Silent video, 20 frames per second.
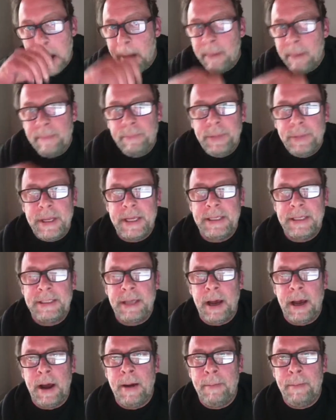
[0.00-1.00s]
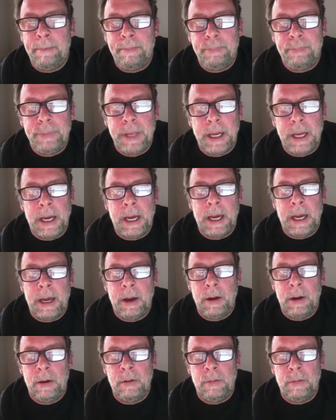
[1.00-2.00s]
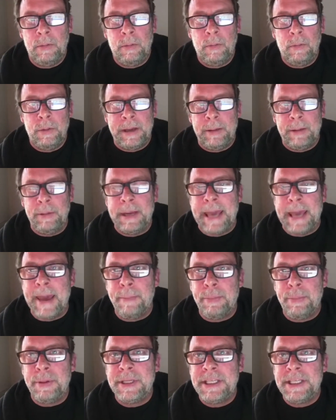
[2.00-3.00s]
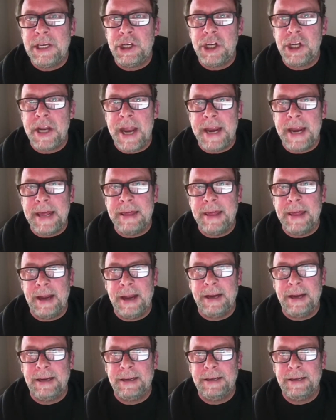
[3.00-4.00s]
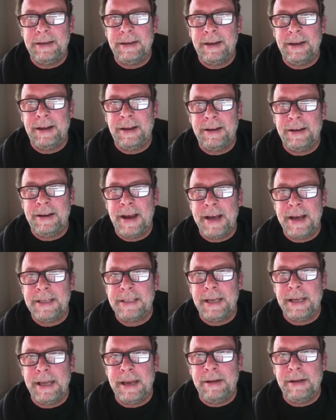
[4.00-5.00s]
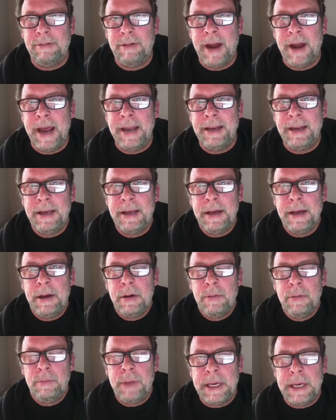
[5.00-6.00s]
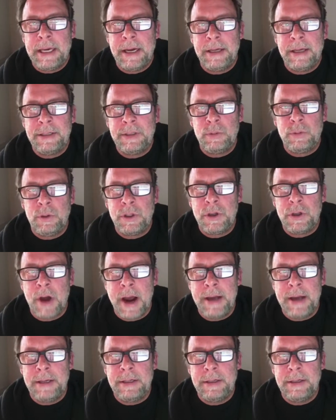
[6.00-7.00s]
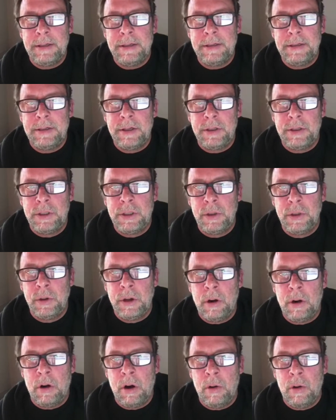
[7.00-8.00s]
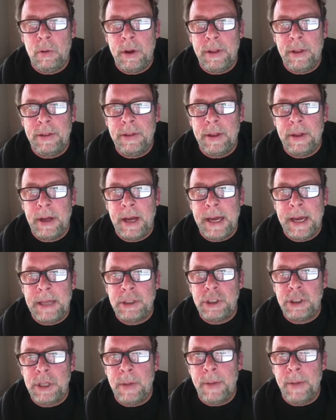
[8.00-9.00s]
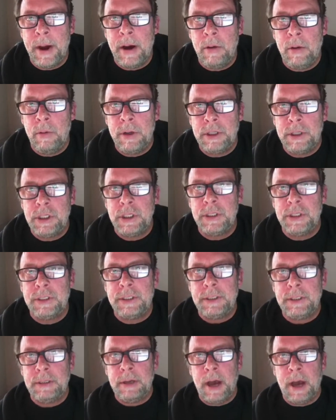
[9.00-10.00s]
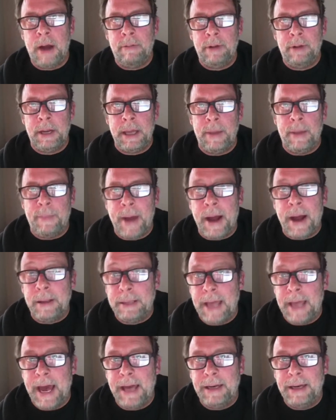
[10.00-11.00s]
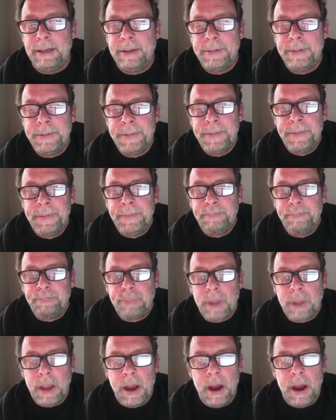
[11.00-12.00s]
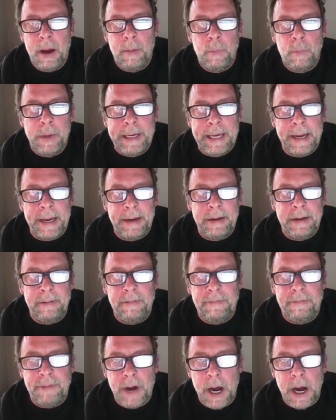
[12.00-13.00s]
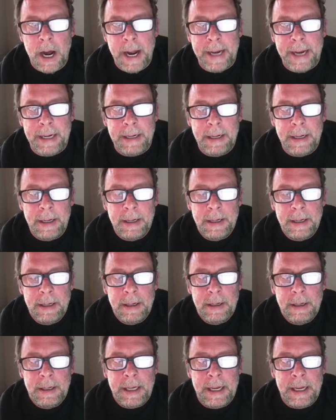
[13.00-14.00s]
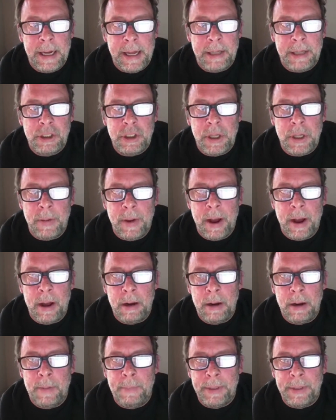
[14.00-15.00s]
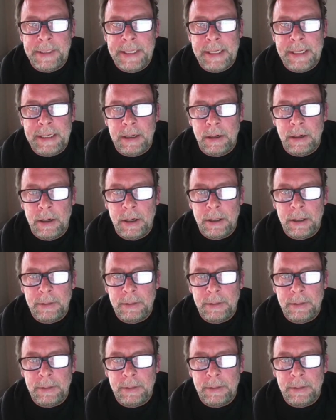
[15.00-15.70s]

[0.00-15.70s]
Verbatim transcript: is um, uh, we, we can't position anything uh, nicely, right? Because we're trying to do it all with uh, HTML, which is not really about that. Um, we can define in HTML a particular